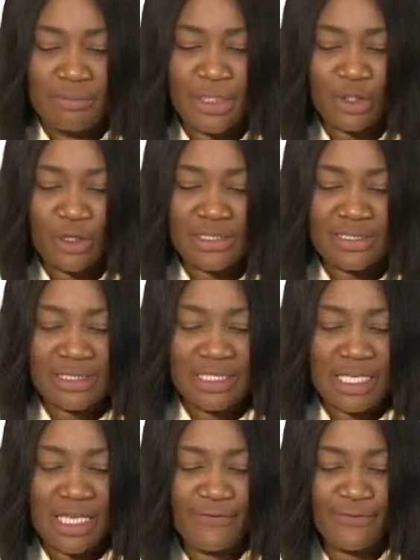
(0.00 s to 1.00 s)
because
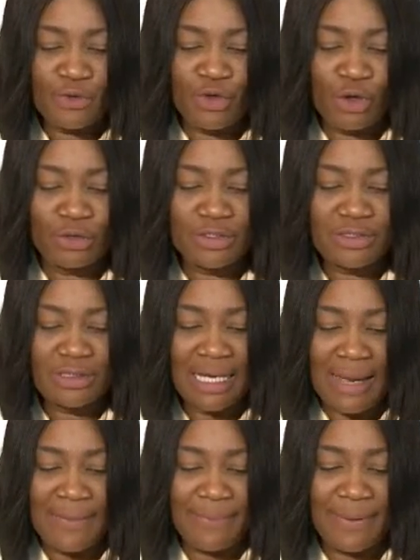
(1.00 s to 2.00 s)
if you don't
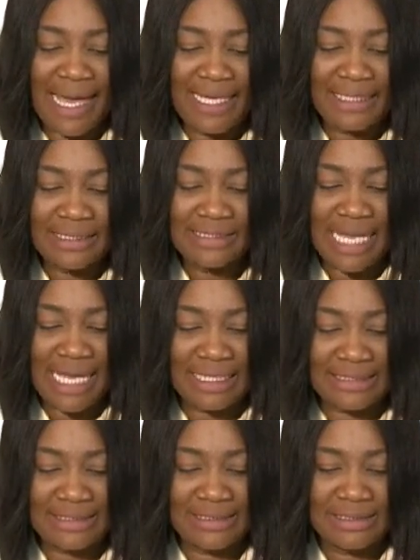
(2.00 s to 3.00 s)
apply
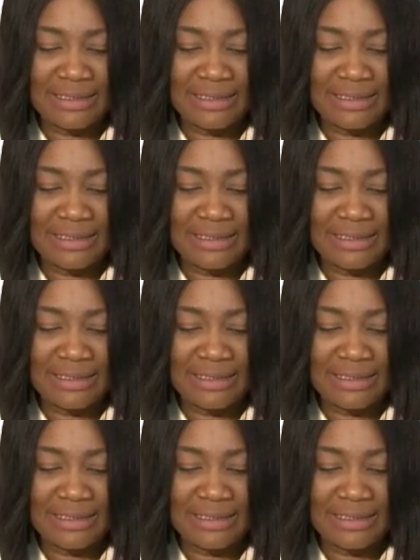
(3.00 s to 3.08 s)
tact,